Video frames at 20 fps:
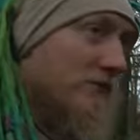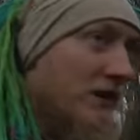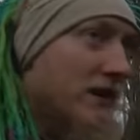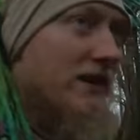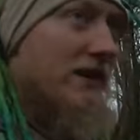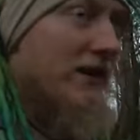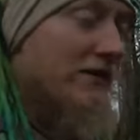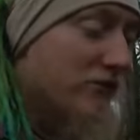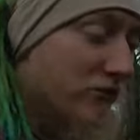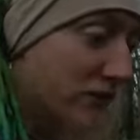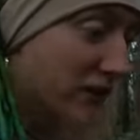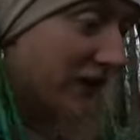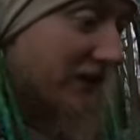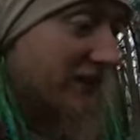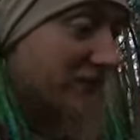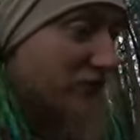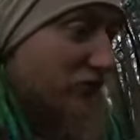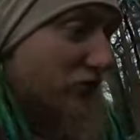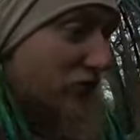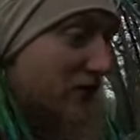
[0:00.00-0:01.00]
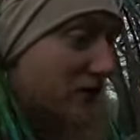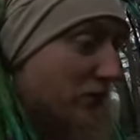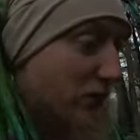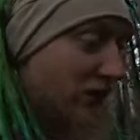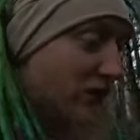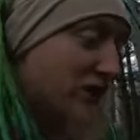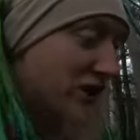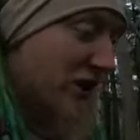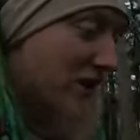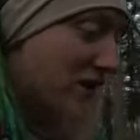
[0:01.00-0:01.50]
But I didn't really want
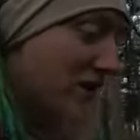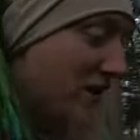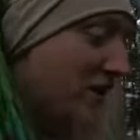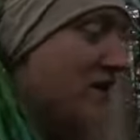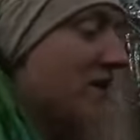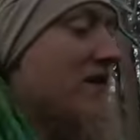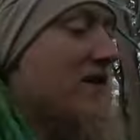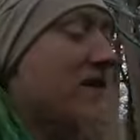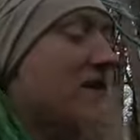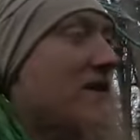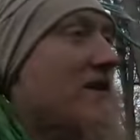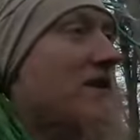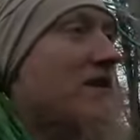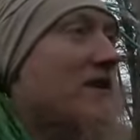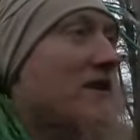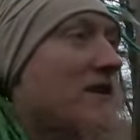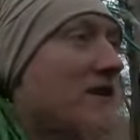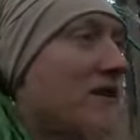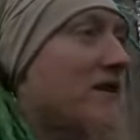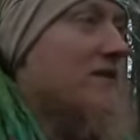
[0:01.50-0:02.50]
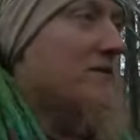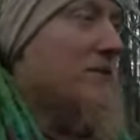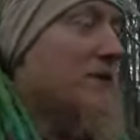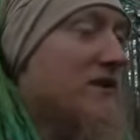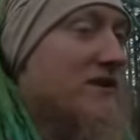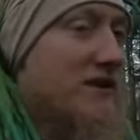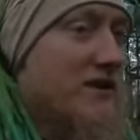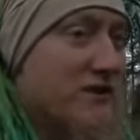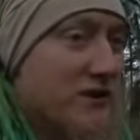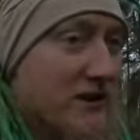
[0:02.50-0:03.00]
to share it.
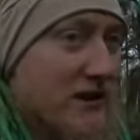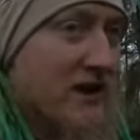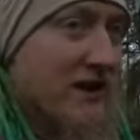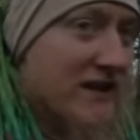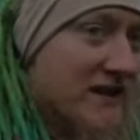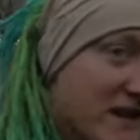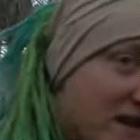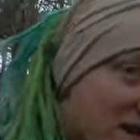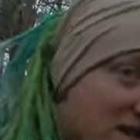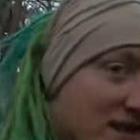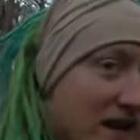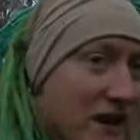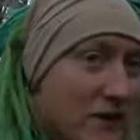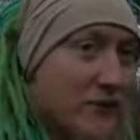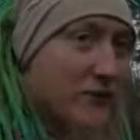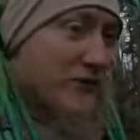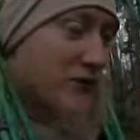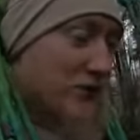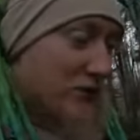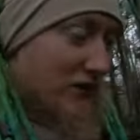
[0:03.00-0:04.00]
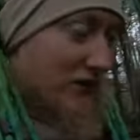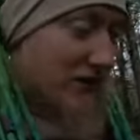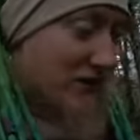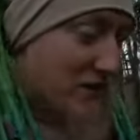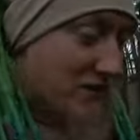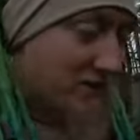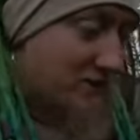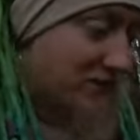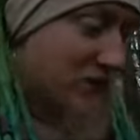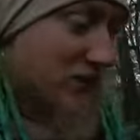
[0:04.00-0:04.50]
Because those are the kind of days that I would usually
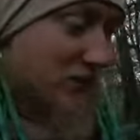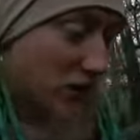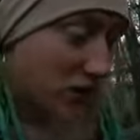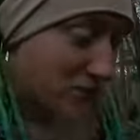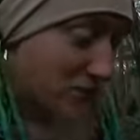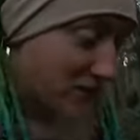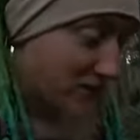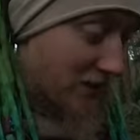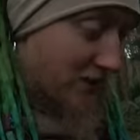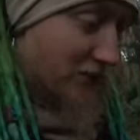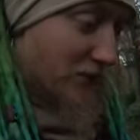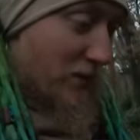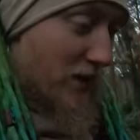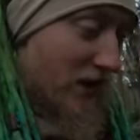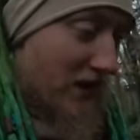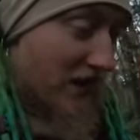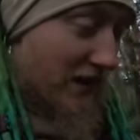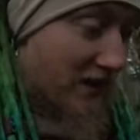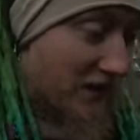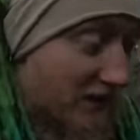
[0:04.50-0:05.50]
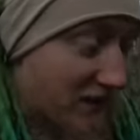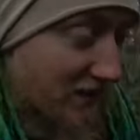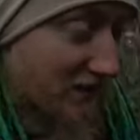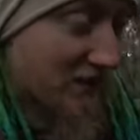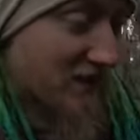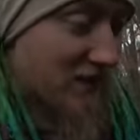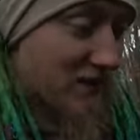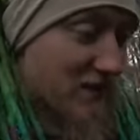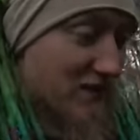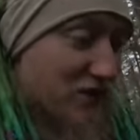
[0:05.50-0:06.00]
lock myself away and
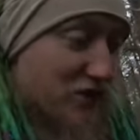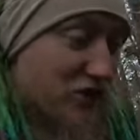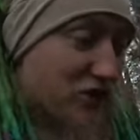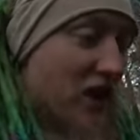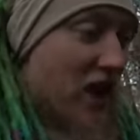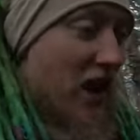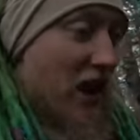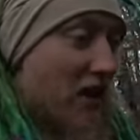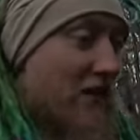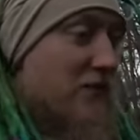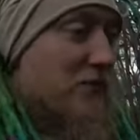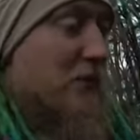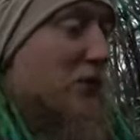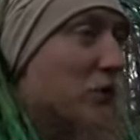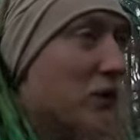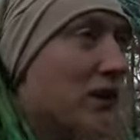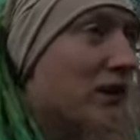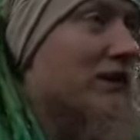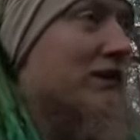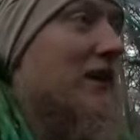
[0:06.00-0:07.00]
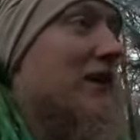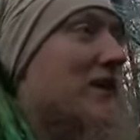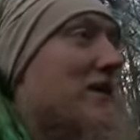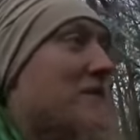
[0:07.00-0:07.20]
just hide from the world.